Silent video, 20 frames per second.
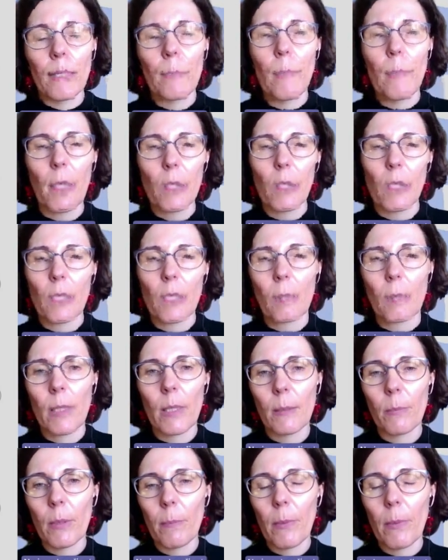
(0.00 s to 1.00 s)
measures
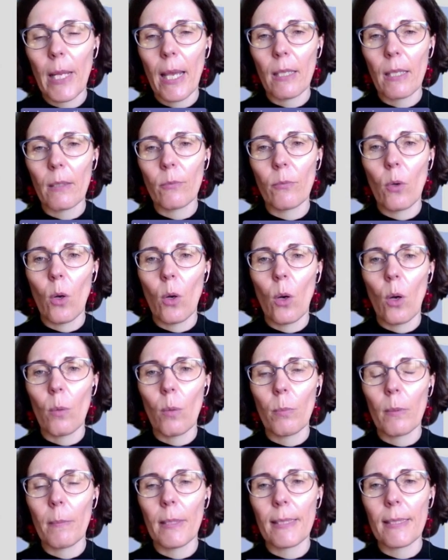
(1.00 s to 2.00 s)
must be planned for
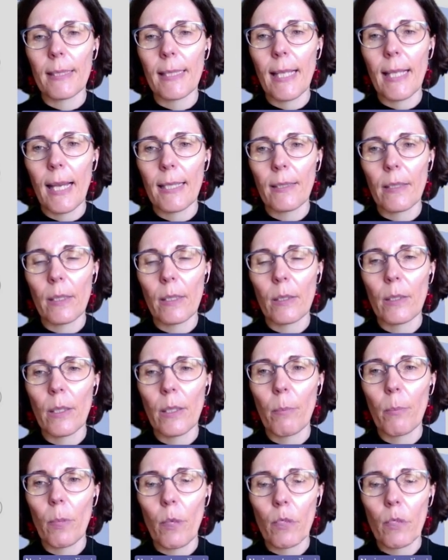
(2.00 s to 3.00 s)
publicizing
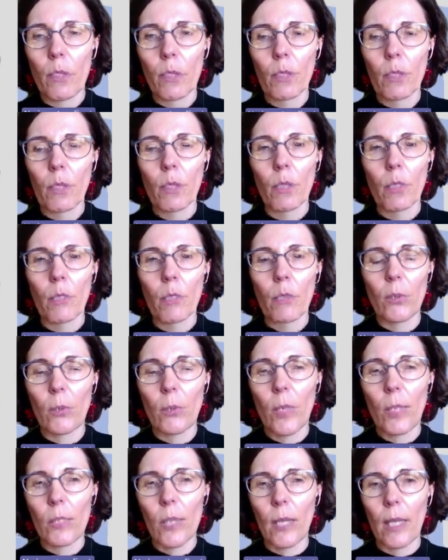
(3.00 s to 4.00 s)
the project in
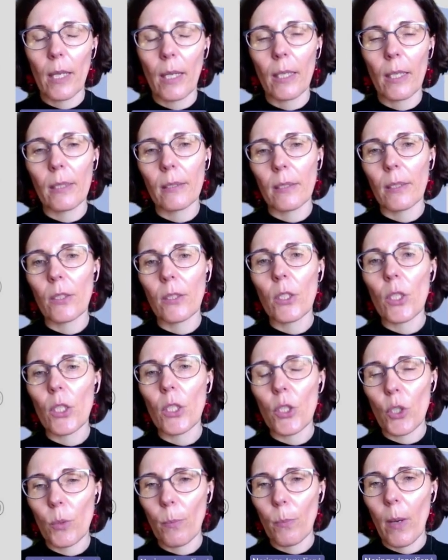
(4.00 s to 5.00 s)
Lithuania and in
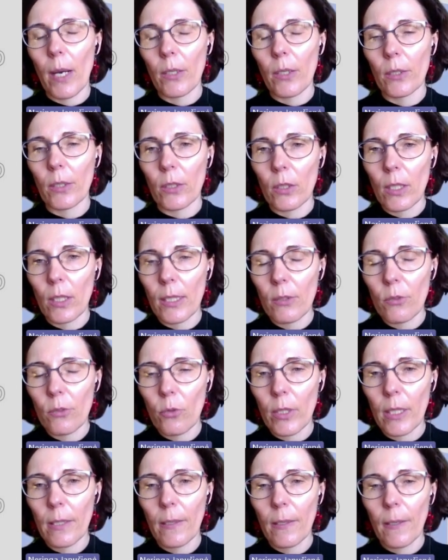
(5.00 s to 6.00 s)
each partner
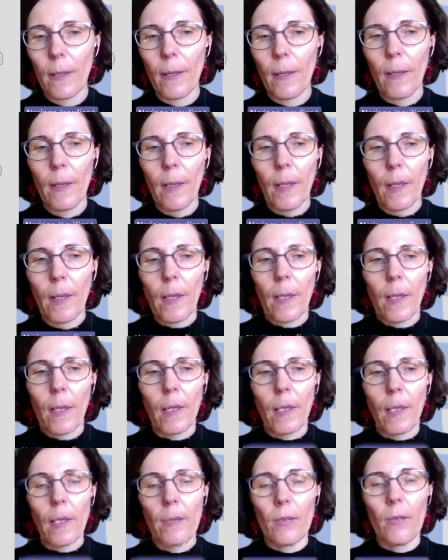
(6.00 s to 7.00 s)
country.
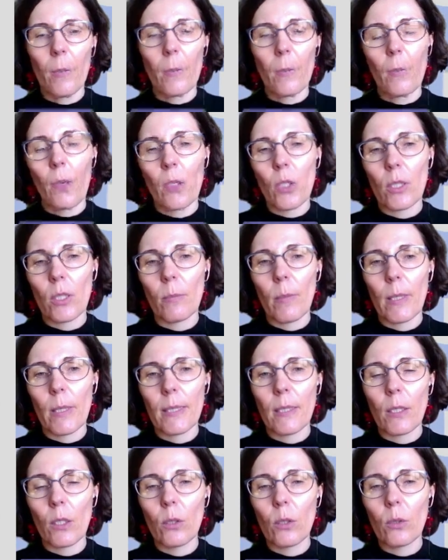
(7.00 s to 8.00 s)
The project
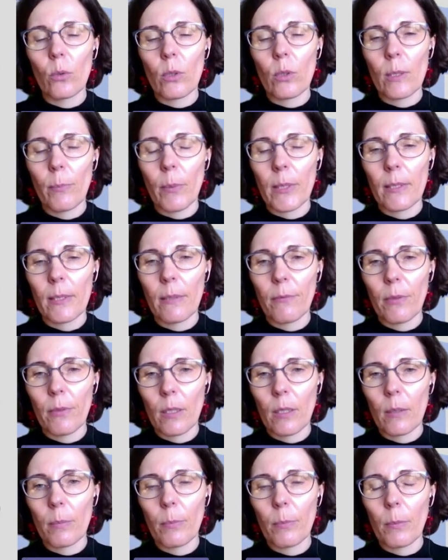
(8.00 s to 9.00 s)
must include
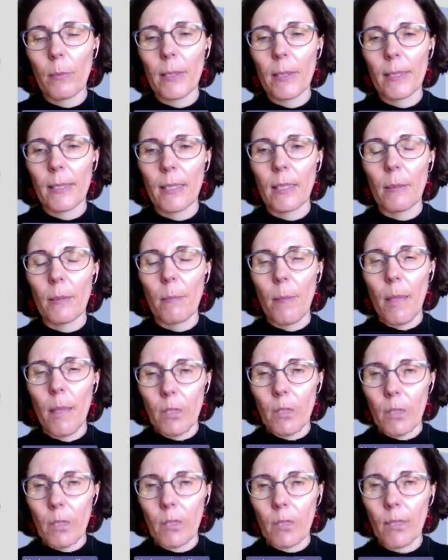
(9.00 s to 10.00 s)
specific publicity
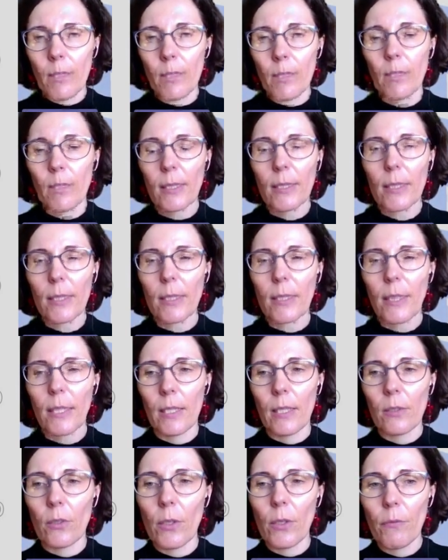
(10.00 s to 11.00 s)
measures,
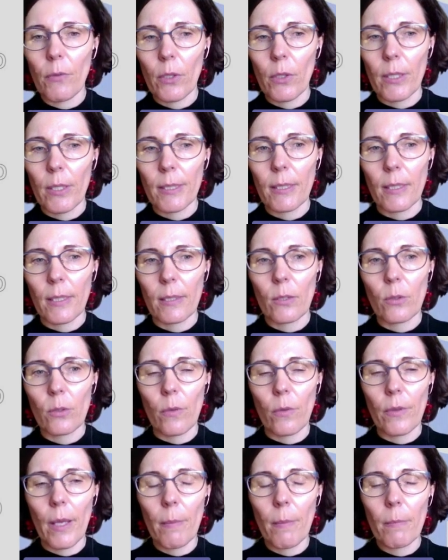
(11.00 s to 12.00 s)
indicate references
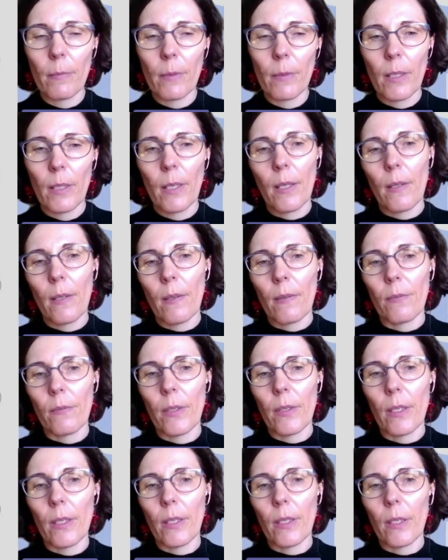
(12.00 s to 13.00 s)
to them,
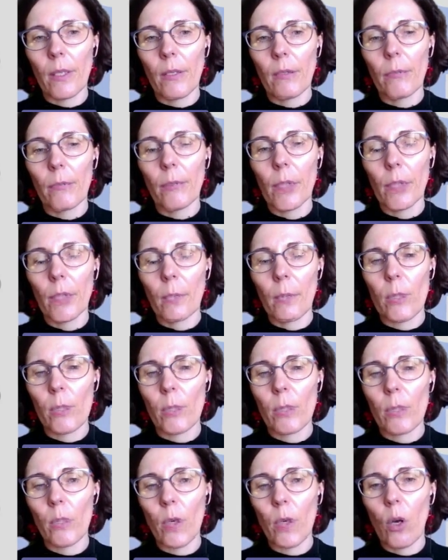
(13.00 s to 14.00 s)
the
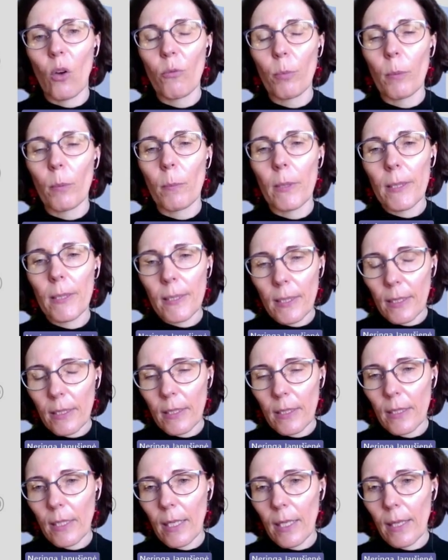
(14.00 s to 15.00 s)
frequency of
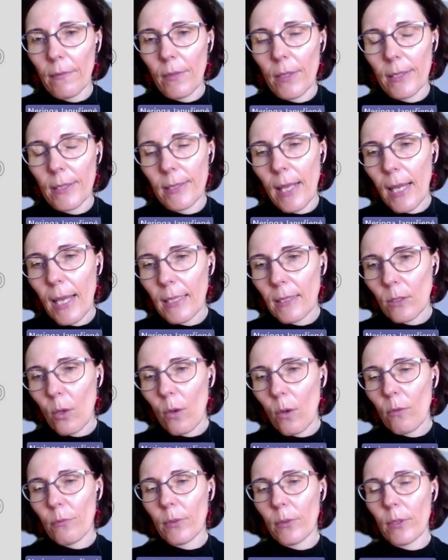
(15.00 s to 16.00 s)
publicity, and the size
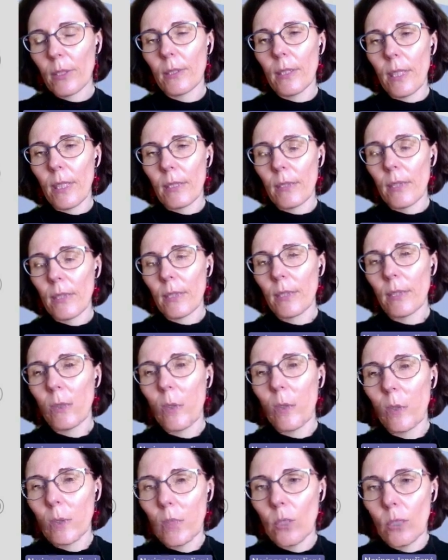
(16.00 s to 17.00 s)
of intended
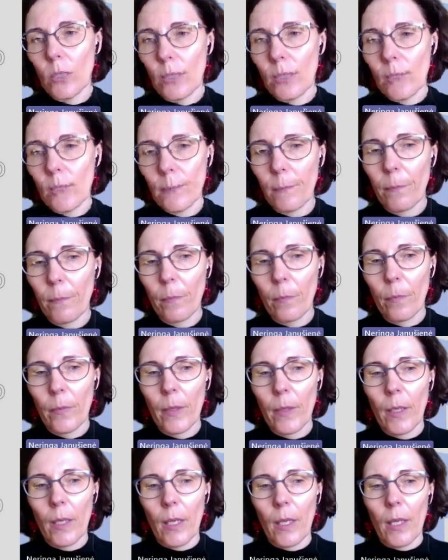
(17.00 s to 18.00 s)
audience.
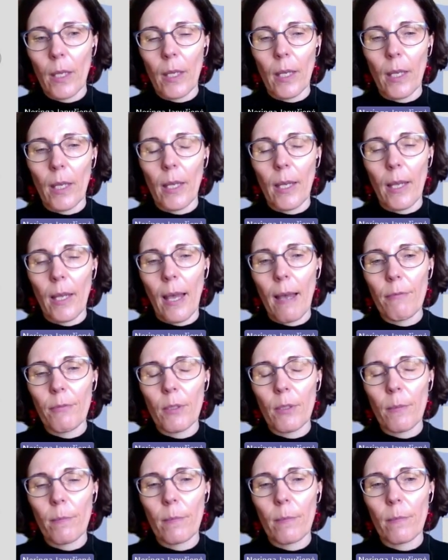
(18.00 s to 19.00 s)

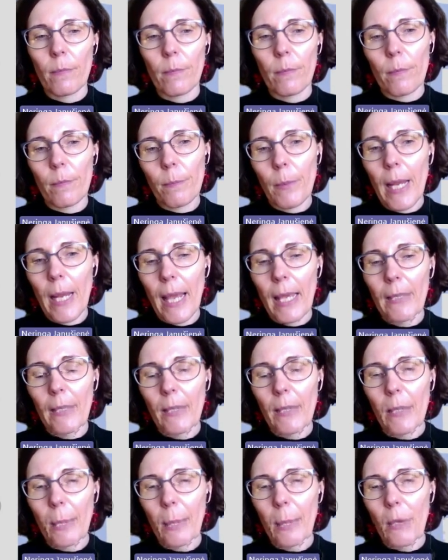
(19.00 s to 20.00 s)
After
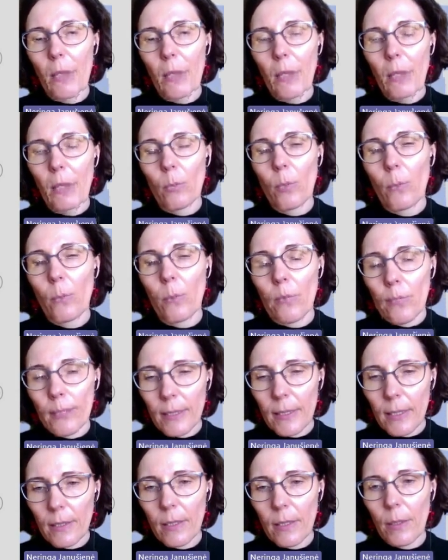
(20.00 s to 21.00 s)
planning the project
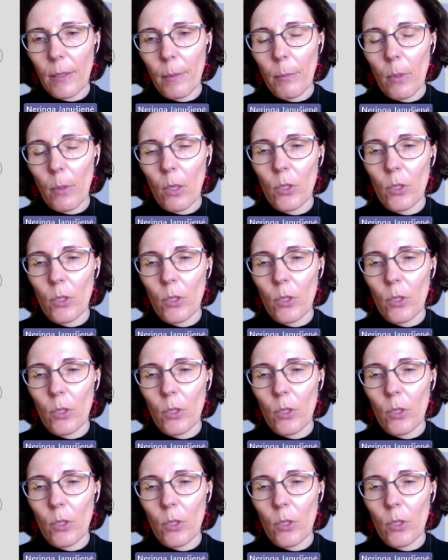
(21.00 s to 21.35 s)
publicity